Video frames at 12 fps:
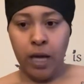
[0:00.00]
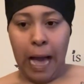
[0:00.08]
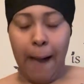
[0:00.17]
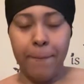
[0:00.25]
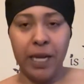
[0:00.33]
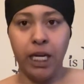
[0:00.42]

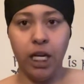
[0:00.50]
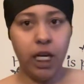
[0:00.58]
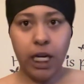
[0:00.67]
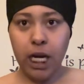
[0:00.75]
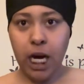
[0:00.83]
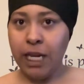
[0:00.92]
I've been
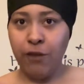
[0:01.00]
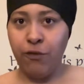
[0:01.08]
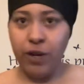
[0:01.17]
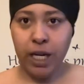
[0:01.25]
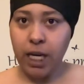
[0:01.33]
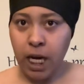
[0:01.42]
looking ugly,
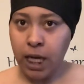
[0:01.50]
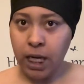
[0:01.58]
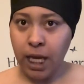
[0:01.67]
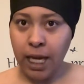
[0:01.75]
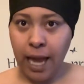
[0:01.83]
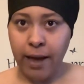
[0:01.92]
feeling
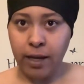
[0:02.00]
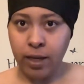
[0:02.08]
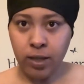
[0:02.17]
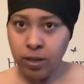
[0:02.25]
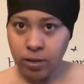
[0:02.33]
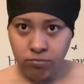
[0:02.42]
ugly. Like,
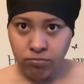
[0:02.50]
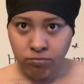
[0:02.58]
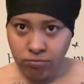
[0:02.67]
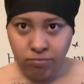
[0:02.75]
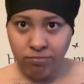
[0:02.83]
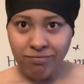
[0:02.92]

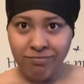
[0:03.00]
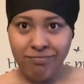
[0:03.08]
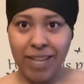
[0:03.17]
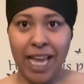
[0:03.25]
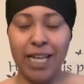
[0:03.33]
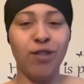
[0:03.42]

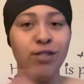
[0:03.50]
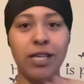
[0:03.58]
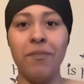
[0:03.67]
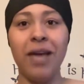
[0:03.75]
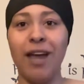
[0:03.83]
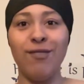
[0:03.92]
and don't
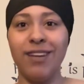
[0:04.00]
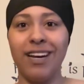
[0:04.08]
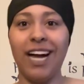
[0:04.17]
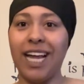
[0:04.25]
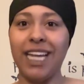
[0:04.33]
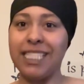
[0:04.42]
tell me I don't look
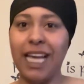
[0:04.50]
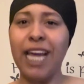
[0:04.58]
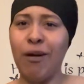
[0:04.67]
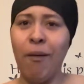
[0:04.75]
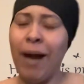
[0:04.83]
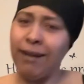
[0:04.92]
ugly. Because I
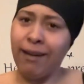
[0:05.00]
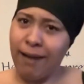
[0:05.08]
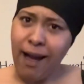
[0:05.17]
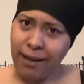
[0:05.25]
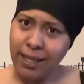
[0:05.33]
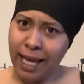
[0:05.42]
know I look
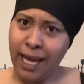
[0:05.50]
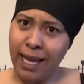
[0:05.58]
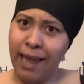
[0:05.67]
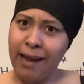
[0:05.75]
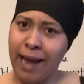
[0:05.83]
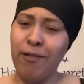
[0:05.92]
ugly.
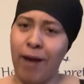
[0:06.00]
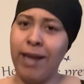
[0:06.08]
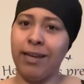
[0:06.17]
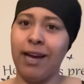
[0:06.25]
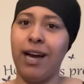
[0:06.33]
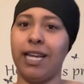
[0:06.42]
Like, I know I
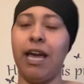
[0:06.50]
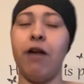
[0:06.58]
look ugly.